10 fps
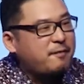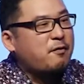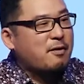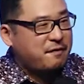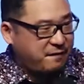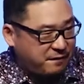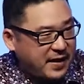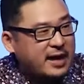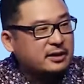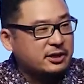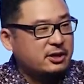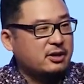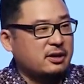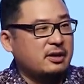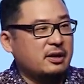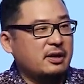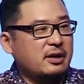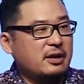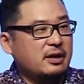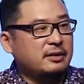for failure.
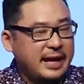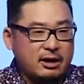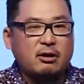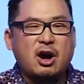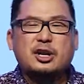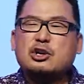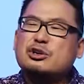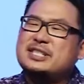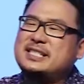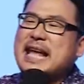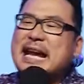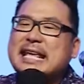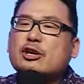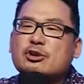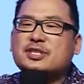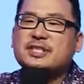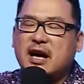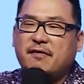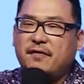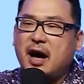Later on, you're setting
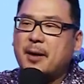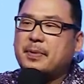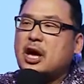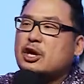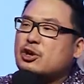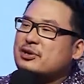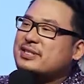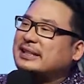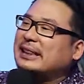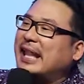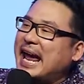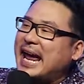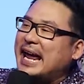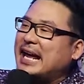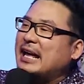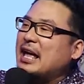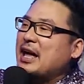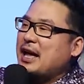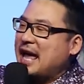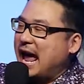yourself up. You're delaying
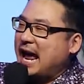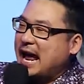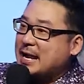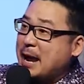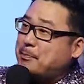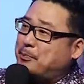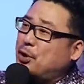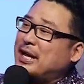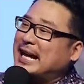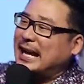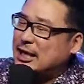and putting